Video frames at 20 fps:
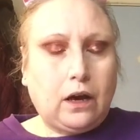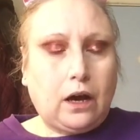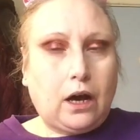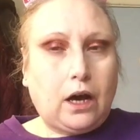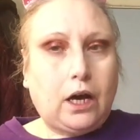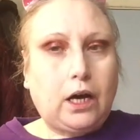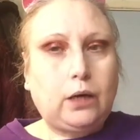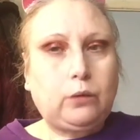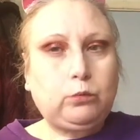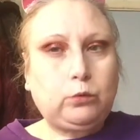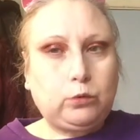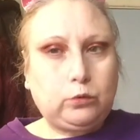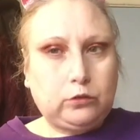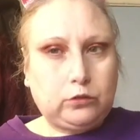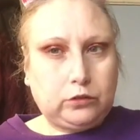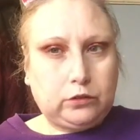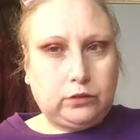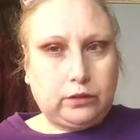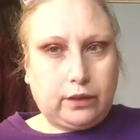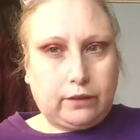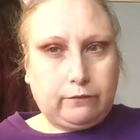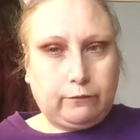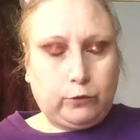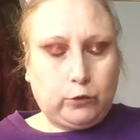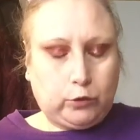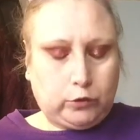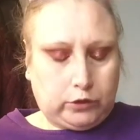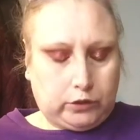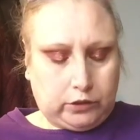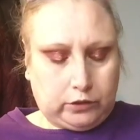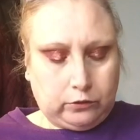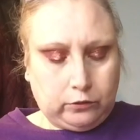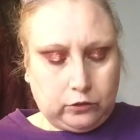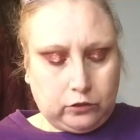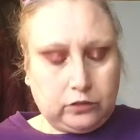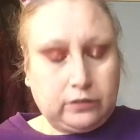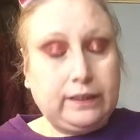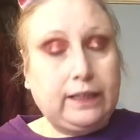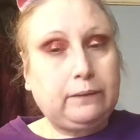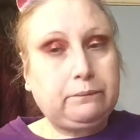I will do that for you.
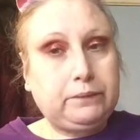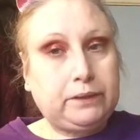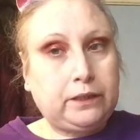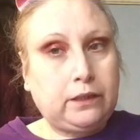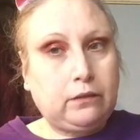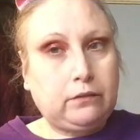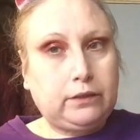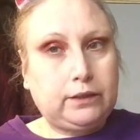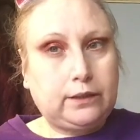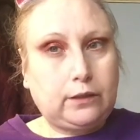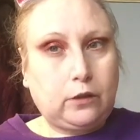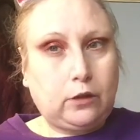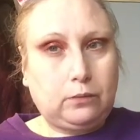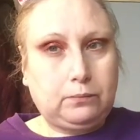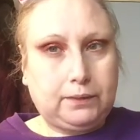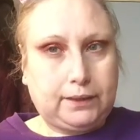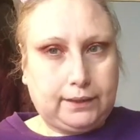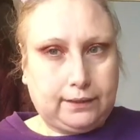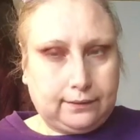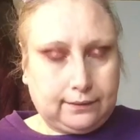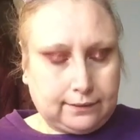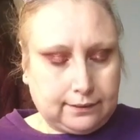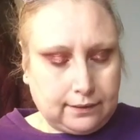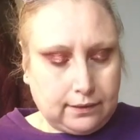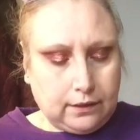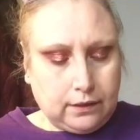Just let me know in the comments.